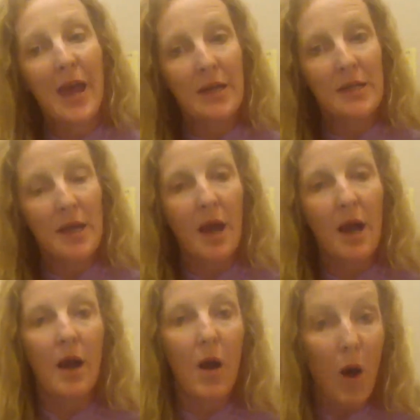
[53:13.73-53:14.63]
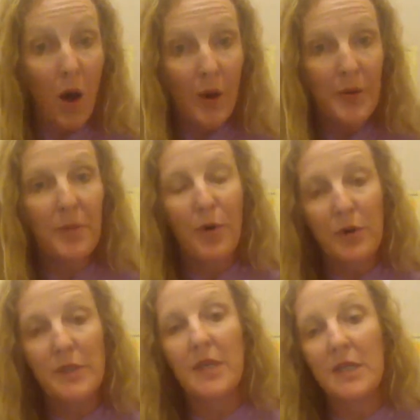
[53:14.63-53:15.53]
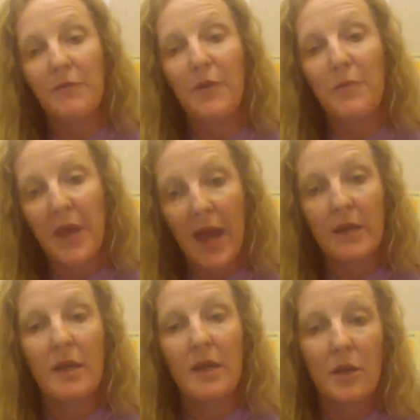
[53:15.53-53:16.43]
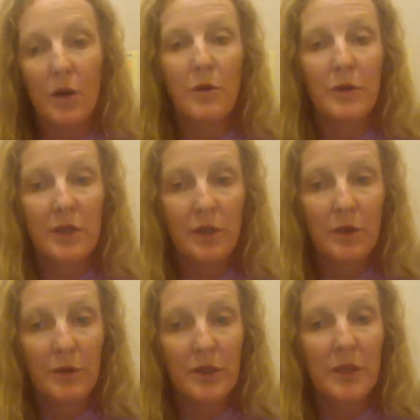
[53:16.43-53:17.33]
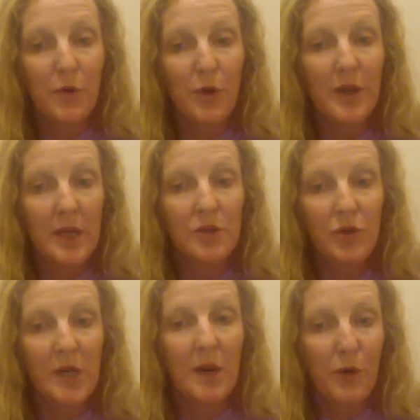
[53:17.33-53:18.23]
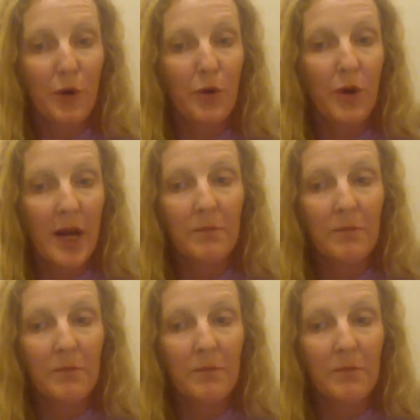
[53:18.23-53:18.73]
And all the proceeds from that can go to support the History Day program.